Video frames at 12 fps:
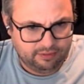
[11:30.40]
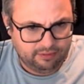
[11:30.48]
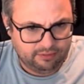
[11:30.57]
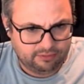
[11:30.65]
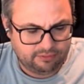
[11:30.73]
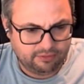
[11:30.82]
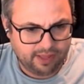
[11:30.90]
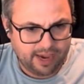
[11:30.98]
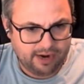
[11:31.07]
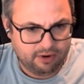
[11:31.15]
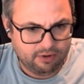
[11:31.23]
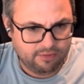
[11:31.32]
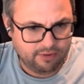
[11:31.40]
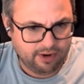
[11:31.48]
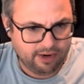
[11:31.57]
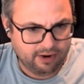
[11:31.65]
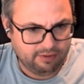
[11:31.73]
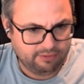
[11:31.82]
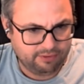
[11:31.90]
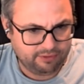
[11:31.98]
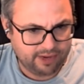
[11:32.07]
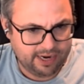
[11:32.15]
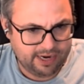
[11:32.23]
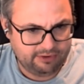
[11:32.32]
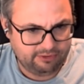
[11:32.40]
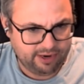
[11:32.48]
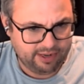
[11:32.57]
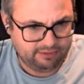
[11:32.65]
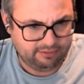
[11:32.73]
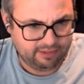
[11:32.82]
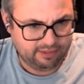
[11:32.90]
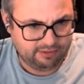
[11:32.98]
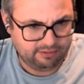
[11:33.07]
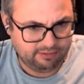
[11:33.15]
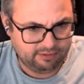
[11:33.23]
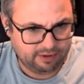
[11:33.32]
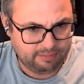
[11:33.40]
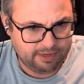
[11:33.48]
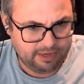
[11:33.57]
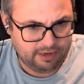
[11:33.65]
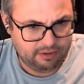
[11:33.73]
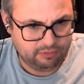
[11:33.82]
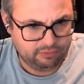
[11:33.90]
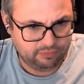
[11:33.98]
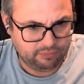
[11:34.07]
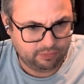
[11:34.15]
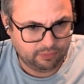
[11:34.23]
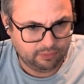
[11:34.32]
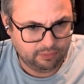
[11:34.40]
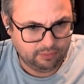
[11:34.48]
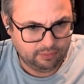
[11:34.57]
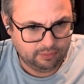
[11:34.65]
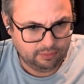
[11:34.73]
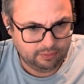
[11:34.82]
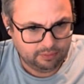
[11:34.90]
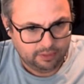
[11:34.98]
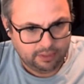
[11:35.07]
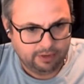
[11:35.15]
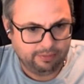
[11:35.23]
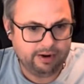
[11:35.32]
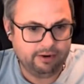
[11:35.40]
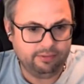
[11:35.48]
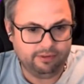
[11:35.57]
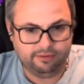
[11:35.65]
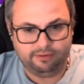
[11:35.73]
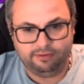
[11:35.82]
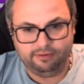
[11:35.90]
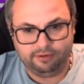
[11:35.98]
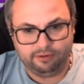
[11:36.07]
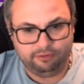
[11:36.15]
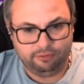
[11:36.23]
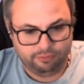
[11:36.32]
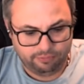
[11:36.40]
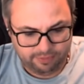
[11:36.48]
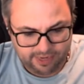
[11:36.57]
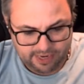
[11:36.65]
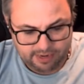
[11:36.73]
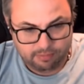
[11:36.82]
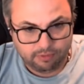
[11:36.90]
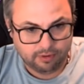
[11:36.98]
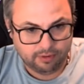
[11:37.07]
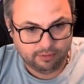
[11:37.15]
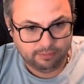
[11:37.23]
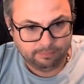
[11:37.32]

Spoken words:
slide over here if there's any chance that this is going to be useful. Oh, I know this isn't a 2, 3 anymore.